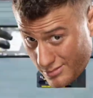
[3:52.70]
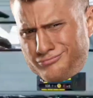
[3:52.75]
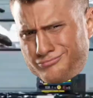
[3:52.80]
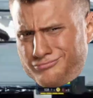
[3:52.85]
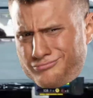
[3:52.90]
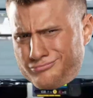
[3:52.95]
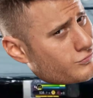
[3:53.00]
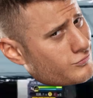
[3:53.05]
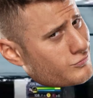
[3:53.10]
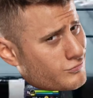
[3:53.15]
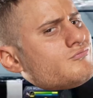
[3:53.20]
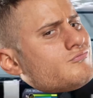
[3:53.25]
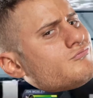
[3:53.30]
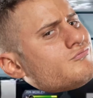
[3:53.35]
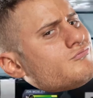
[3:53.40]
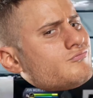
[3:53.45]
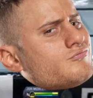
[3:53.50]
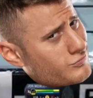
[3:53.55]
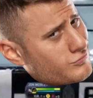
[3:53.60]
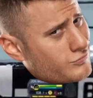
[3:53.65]
Have him
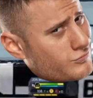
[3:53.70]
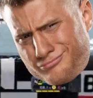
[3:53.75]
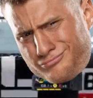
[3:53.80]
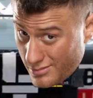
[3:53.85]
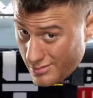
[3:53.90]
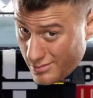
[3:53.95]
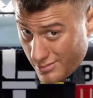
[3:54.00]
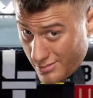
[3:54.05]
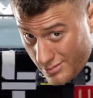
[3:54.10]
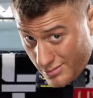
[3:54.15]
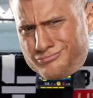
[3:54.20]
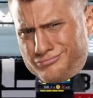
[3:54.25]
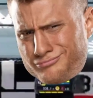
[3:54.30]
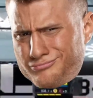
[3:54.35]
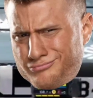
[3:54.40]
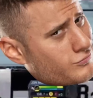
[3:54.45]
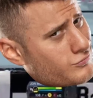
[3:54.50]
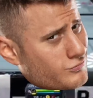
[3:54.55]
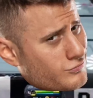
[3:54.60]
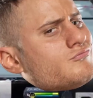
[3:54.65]
show up to
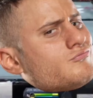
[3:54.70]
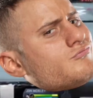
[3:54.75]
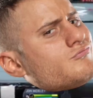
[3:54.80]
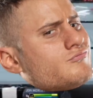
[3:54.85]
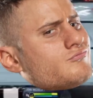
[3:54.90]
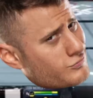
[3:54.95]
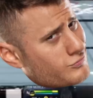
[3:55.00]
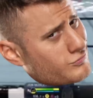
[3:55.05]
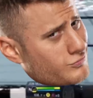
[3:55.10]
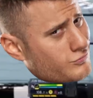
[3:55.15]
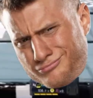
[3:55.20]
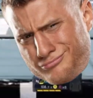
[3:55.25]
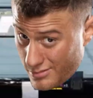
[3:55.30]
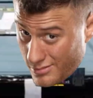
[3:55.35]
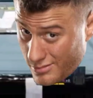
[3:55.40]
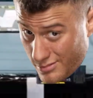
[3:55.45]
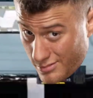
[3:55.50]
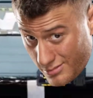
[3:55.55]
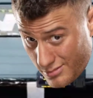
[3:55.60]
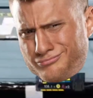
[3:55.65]
New Japan
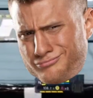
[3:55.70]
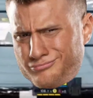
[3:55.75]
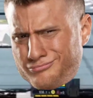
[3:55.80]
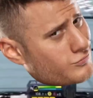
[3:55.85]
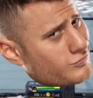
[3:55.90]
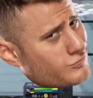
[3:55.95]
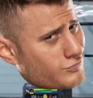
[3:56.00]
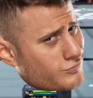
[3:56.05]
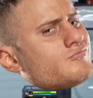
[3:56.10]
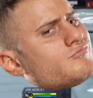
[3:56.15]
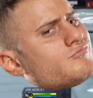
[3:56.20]
Pro Wrestling.